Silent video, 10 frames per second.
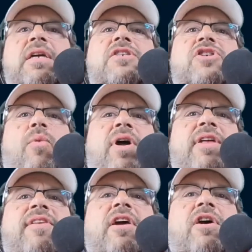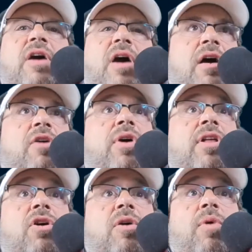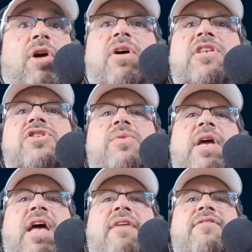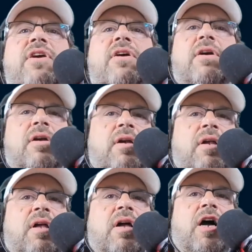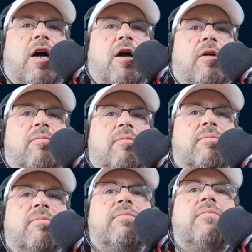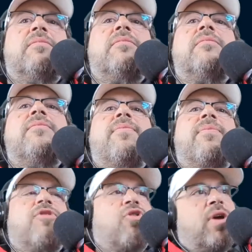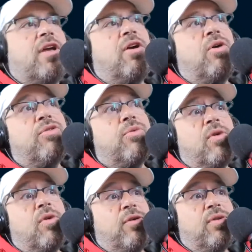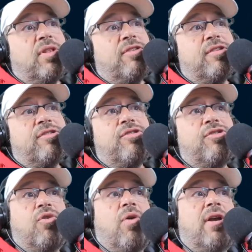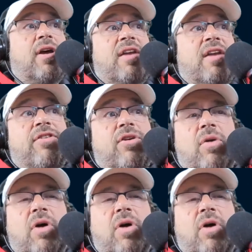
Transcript: So I want to take a quick look at what questions we have here, so we can go through a few of these things. This is great. I got a few.